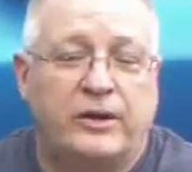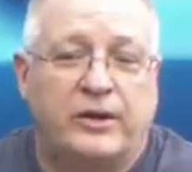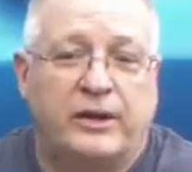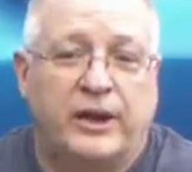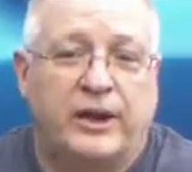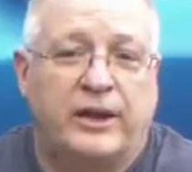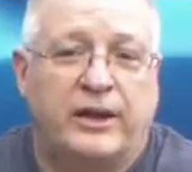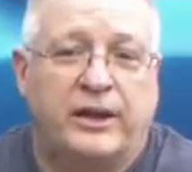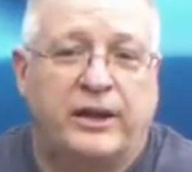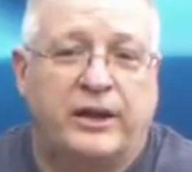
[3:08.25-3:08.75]

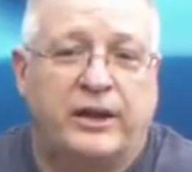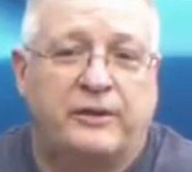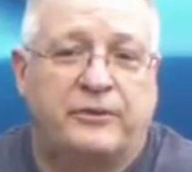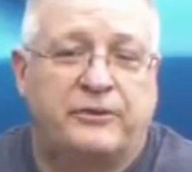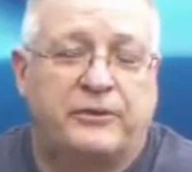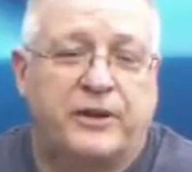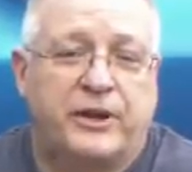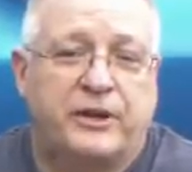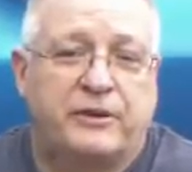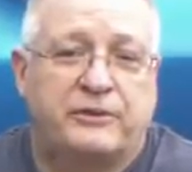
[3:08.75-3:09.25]

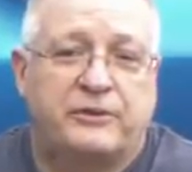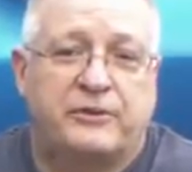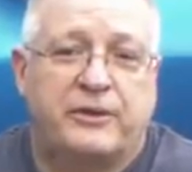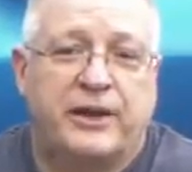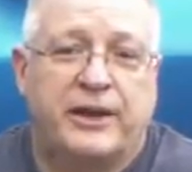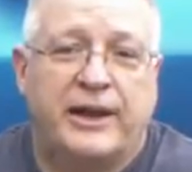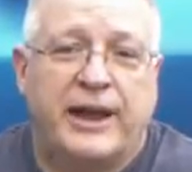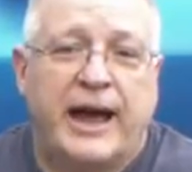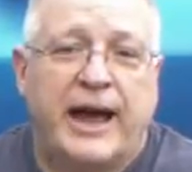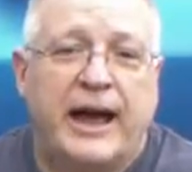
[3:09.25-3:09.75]
If
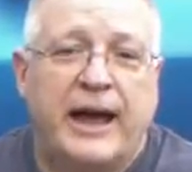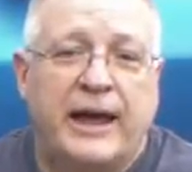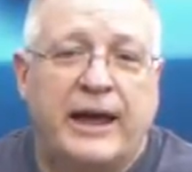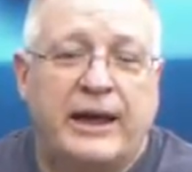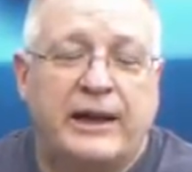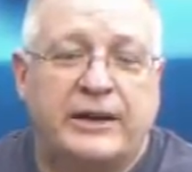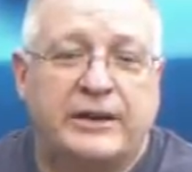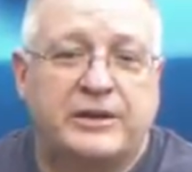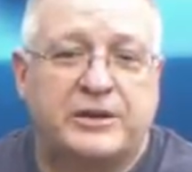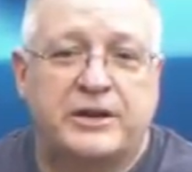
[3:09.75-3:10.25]
an
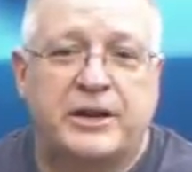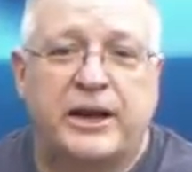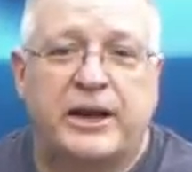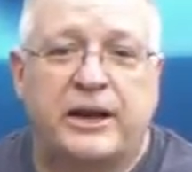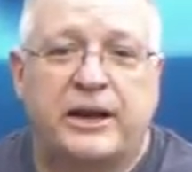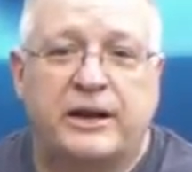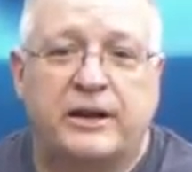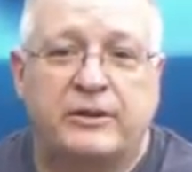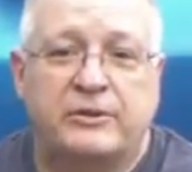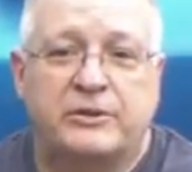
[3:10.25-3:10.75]
eye
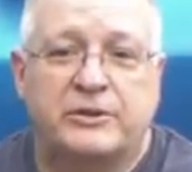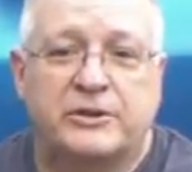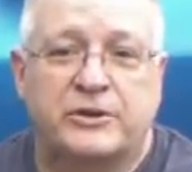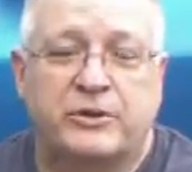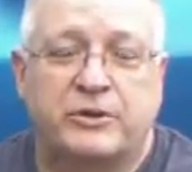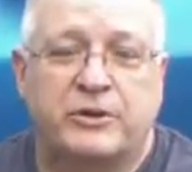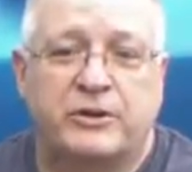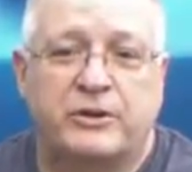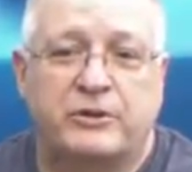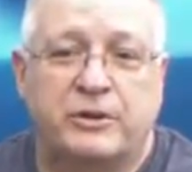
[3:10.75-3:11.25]
decided it was
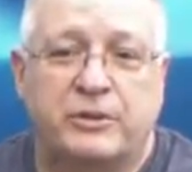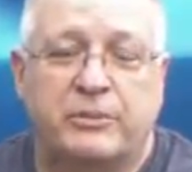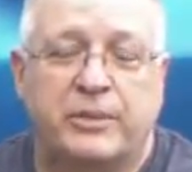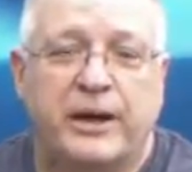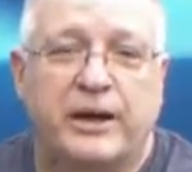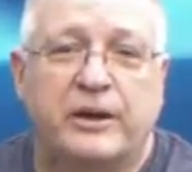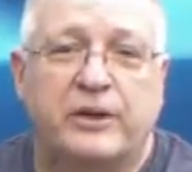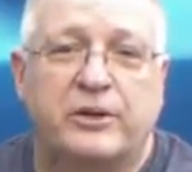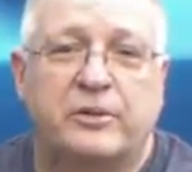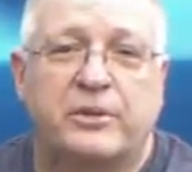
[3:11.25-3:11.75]
going to
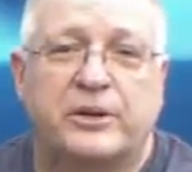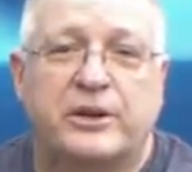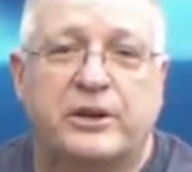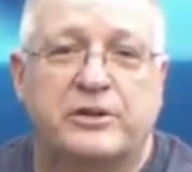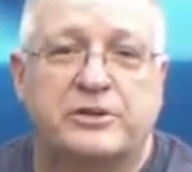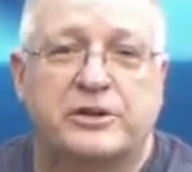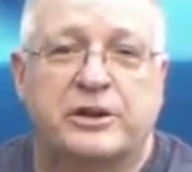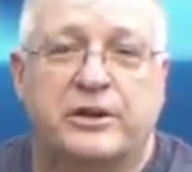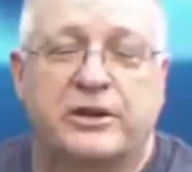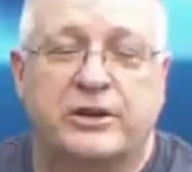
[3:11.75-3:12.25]
rebel
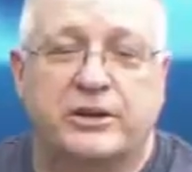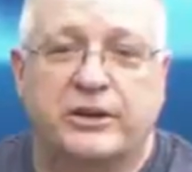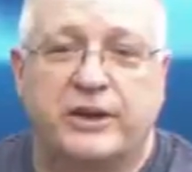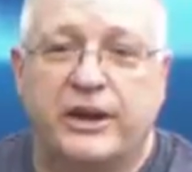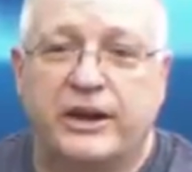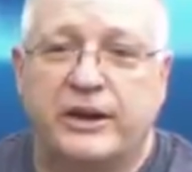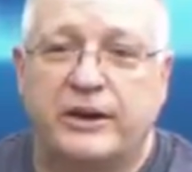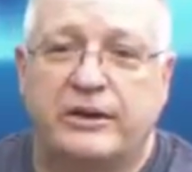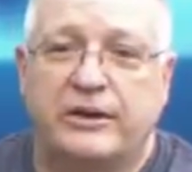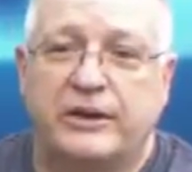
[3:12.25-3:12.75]
because it couldn't
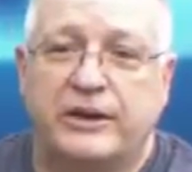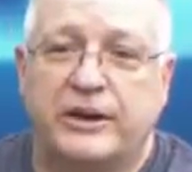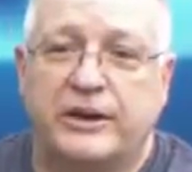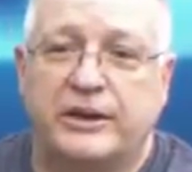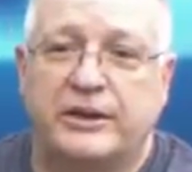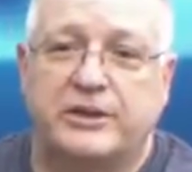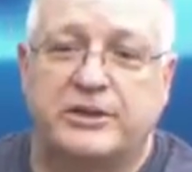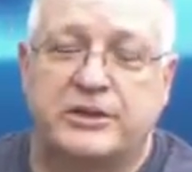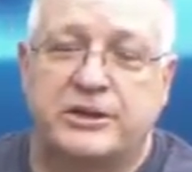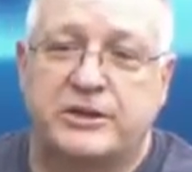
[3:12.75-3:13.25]
hear and
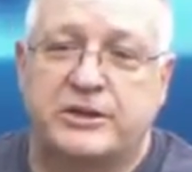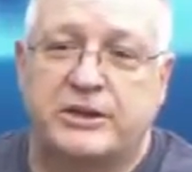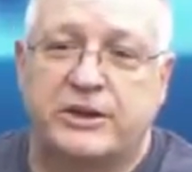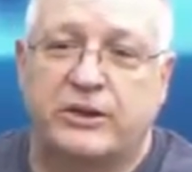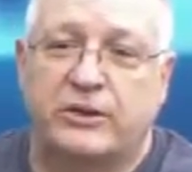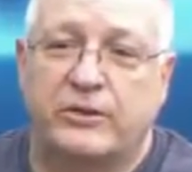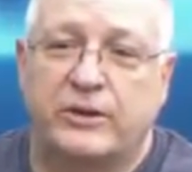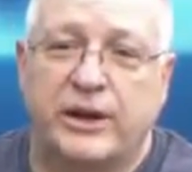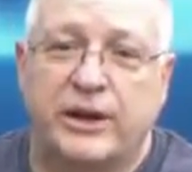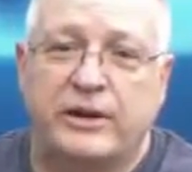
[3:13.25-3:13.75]
it insisted
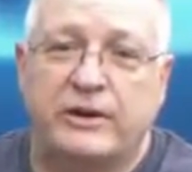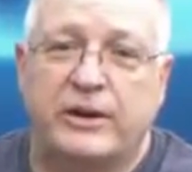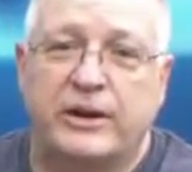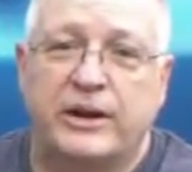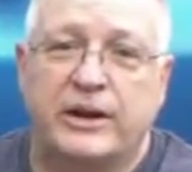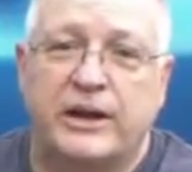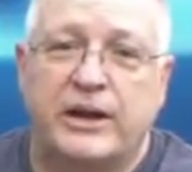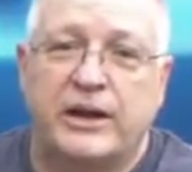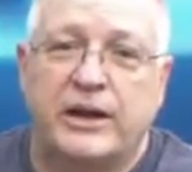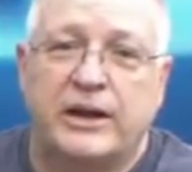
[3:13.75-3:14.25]
on
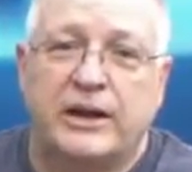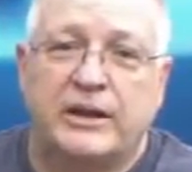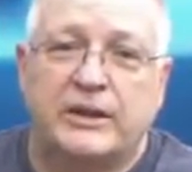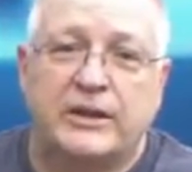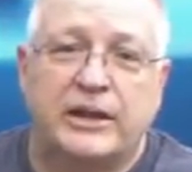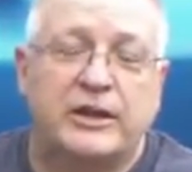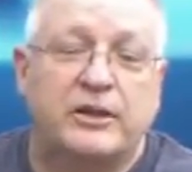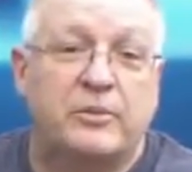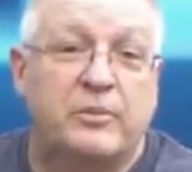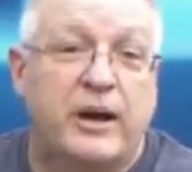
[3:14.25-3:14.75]
hearing,
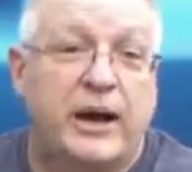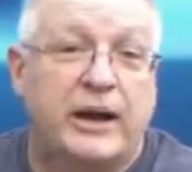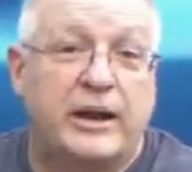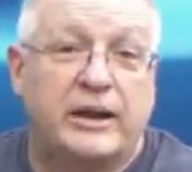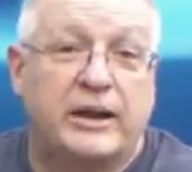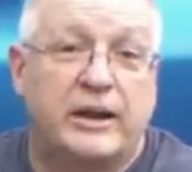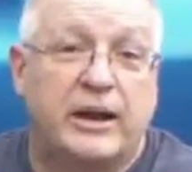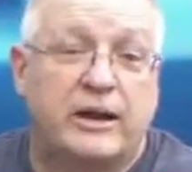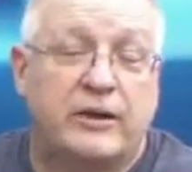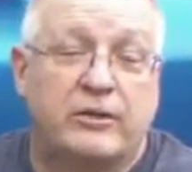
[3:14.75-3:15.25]
then the
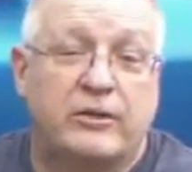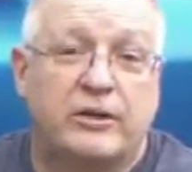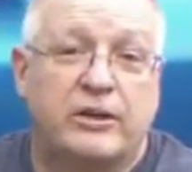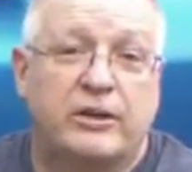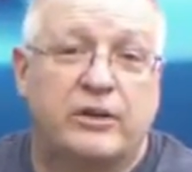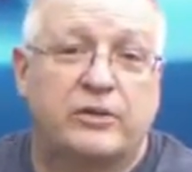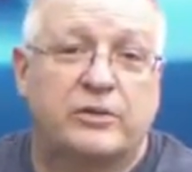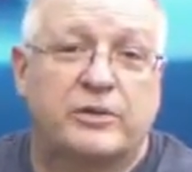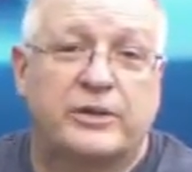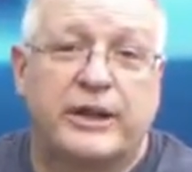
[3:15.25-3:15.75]
body not only
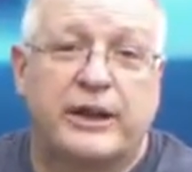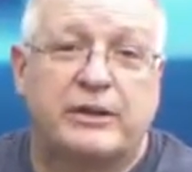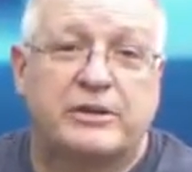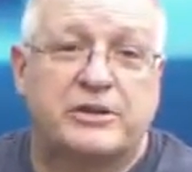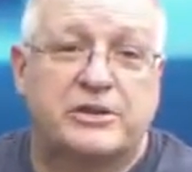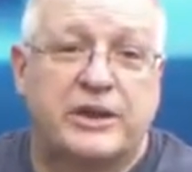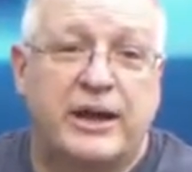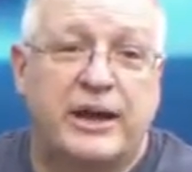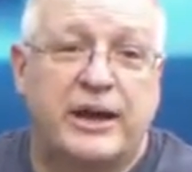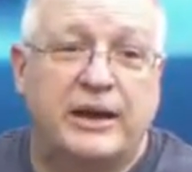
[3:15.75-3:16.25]
goes without
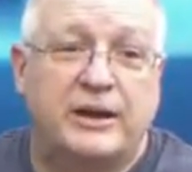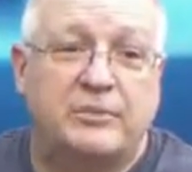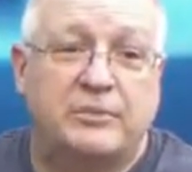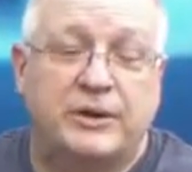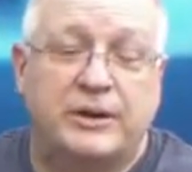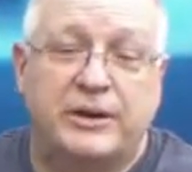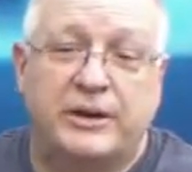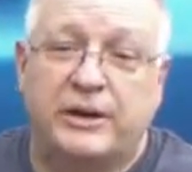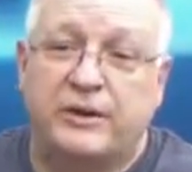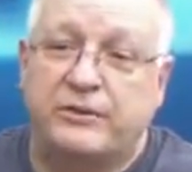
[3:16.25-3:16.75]
sight,
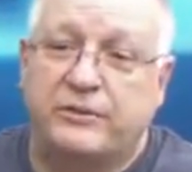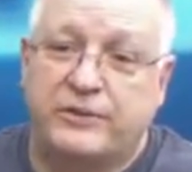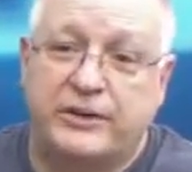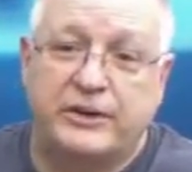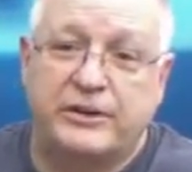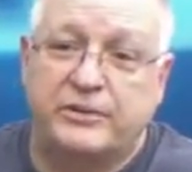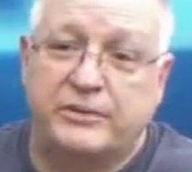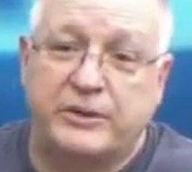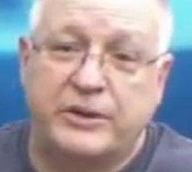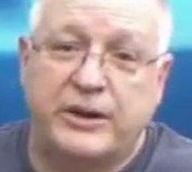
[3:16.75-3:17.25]
but it
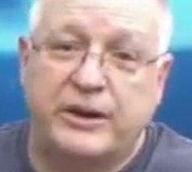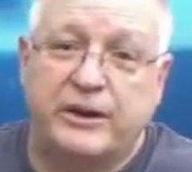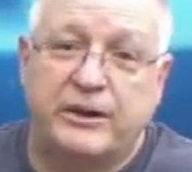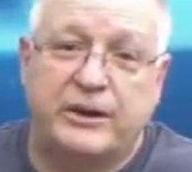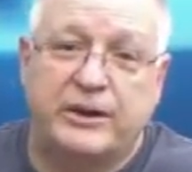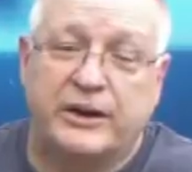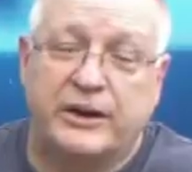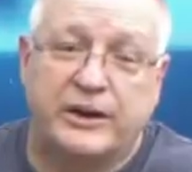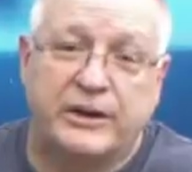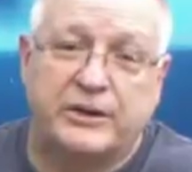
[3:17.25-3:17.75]
interferes with the
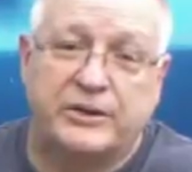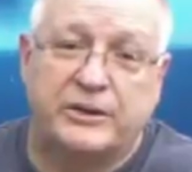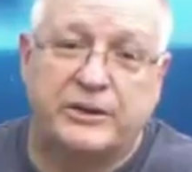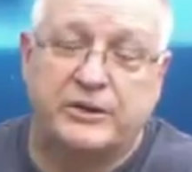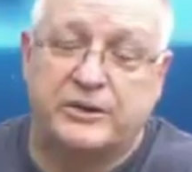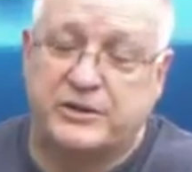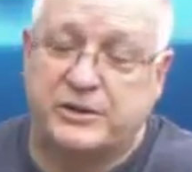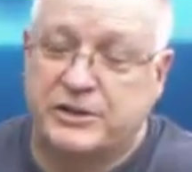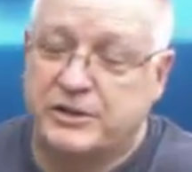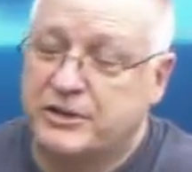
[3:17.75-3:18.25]
hearing.
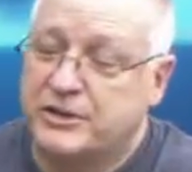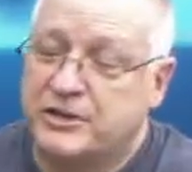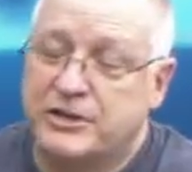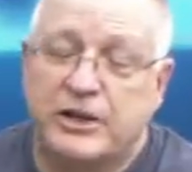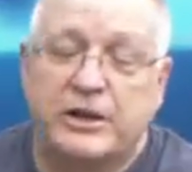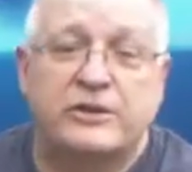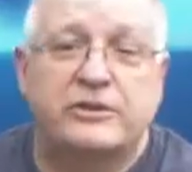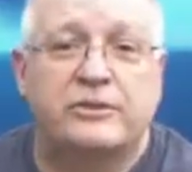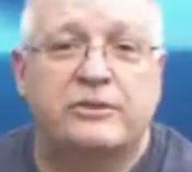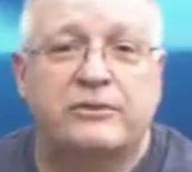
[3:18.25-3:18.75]
It just
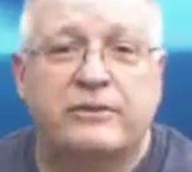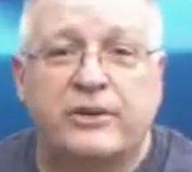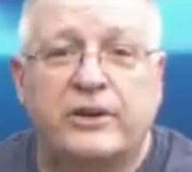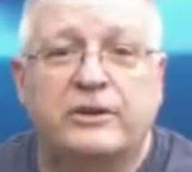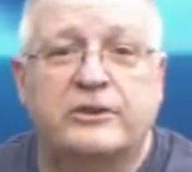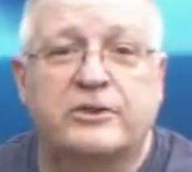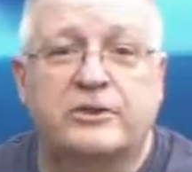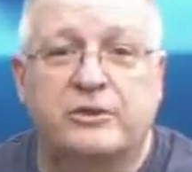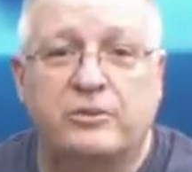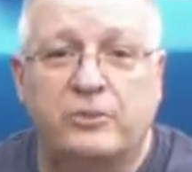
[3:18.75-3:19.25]
doesn't
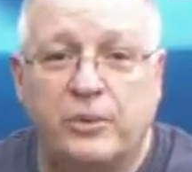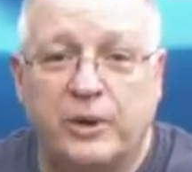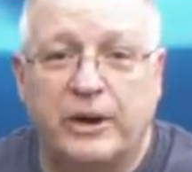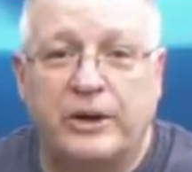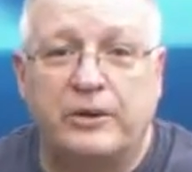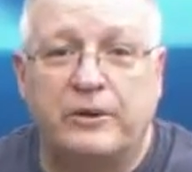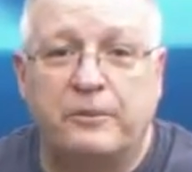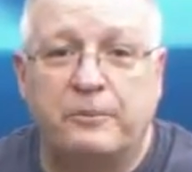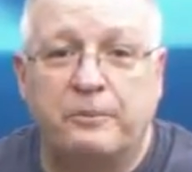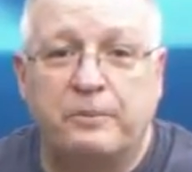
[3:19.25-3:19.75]
function well.